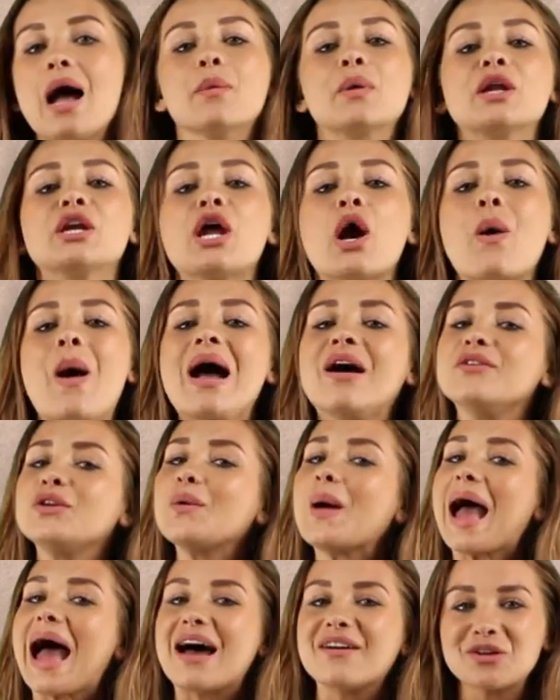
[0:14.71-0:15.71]
I want to know, have
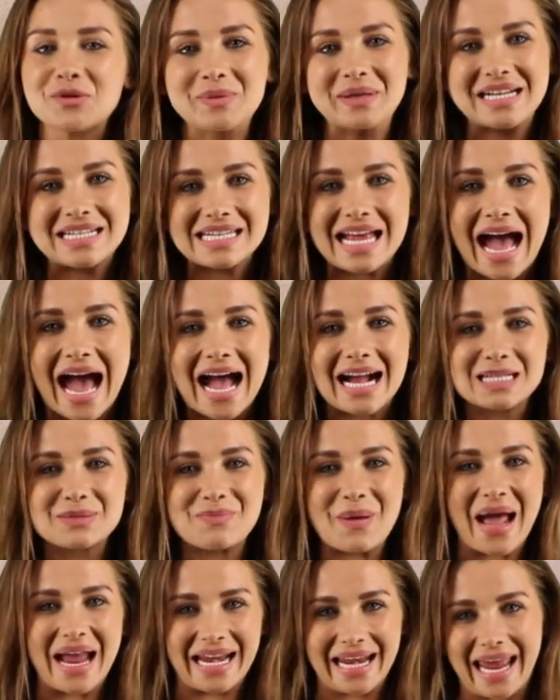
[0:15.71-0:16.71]
you ever been
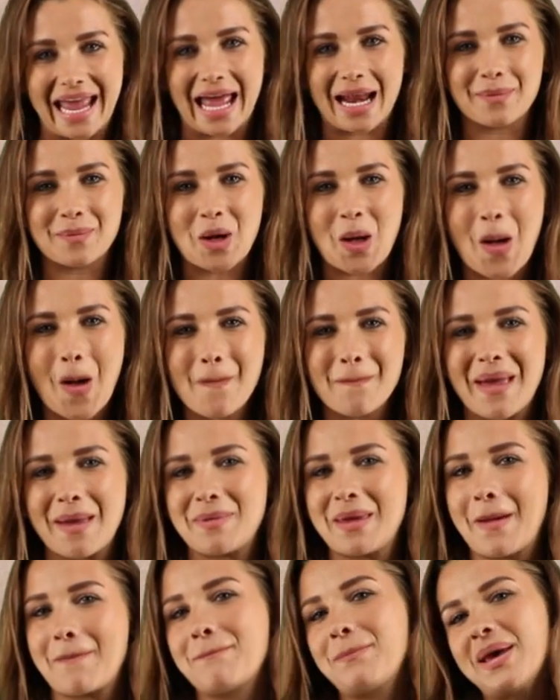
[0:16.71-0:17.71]
attacked by an animal?
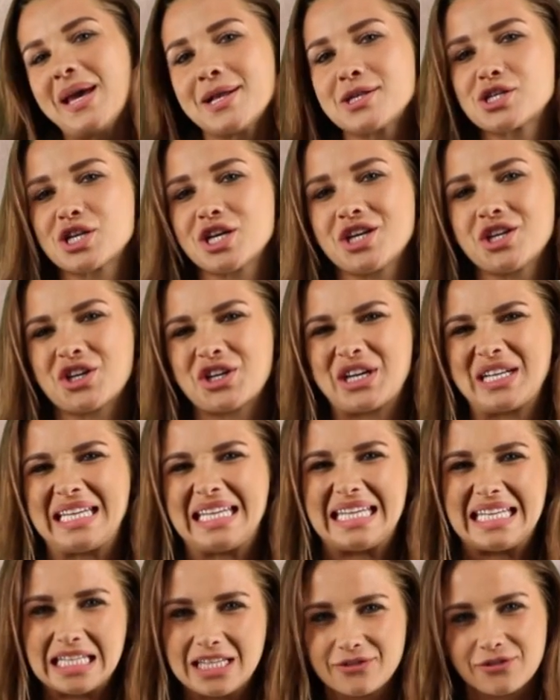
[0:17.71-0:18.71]
Maybe a pigeon or
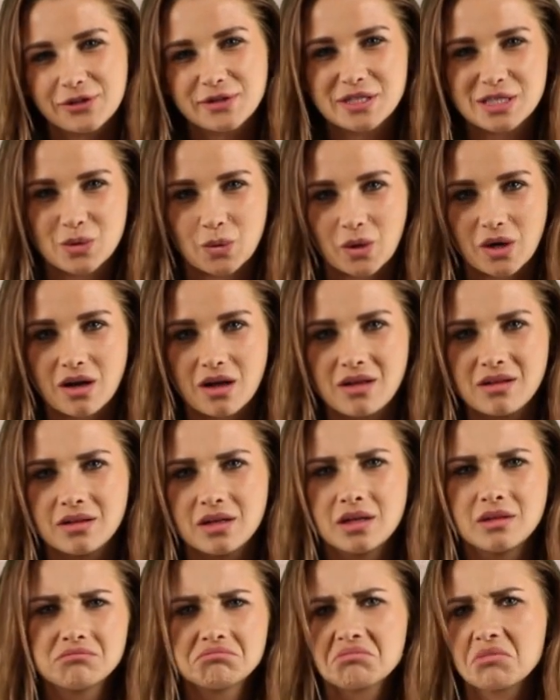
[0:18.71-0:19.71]
an evil squirrel?
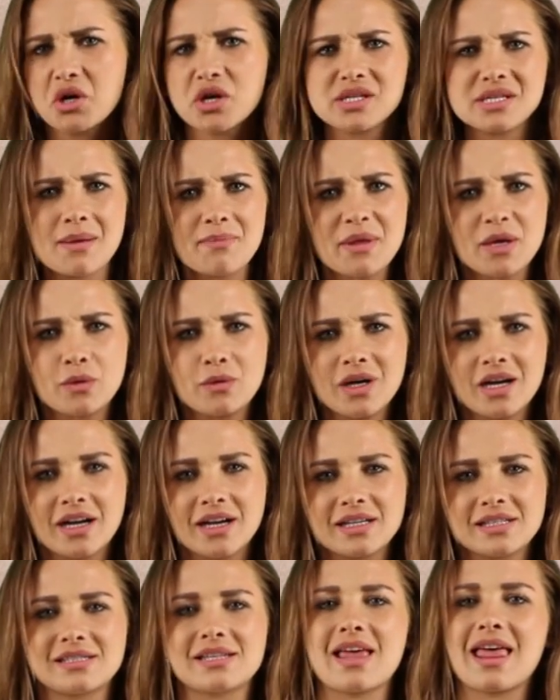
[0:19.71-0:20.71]
Or something
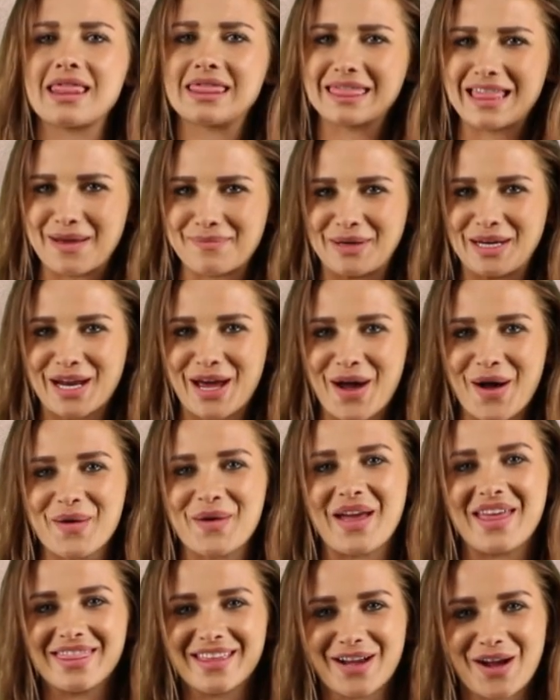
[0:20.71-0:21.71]
worse? Let me know
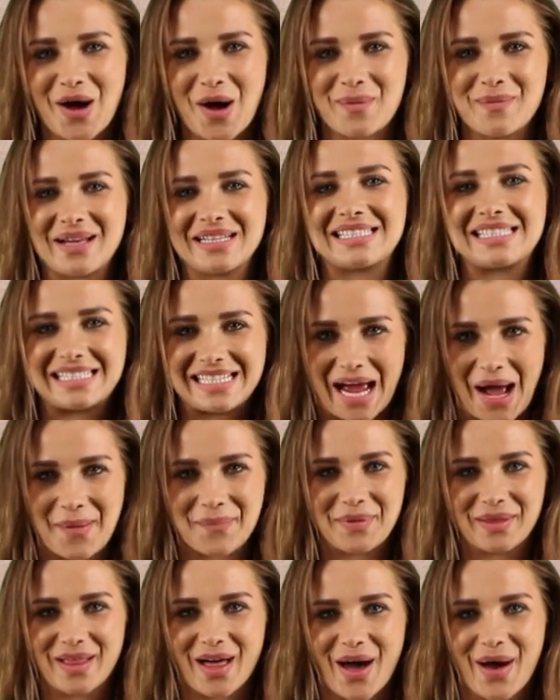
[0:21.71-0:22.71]
in the comments
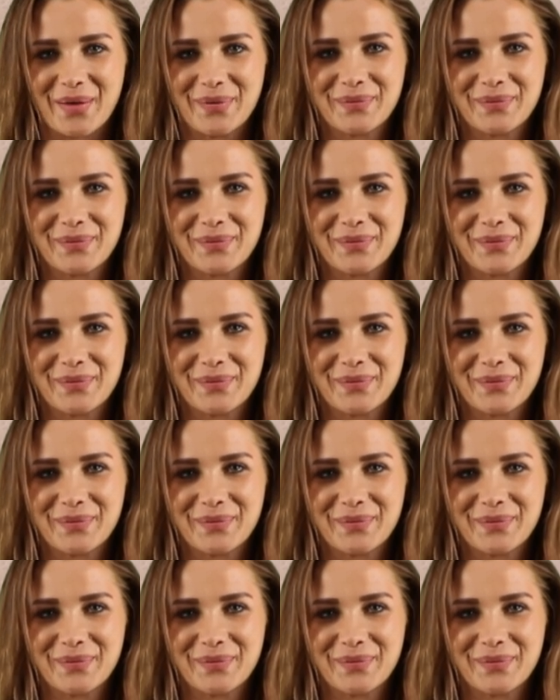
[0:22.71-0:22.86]
down below.